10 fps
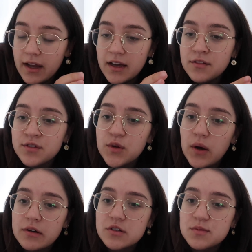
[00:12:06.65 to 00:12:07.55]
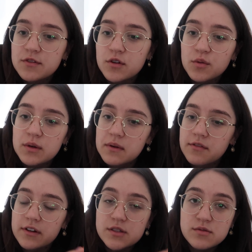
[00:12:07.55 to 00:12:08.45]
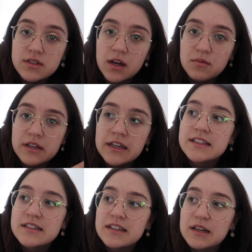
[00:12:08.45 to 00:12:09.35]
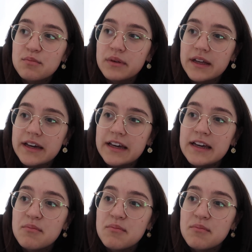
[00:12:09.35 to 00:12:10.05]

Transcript: I had a few hours before one of my friends was coming to like play.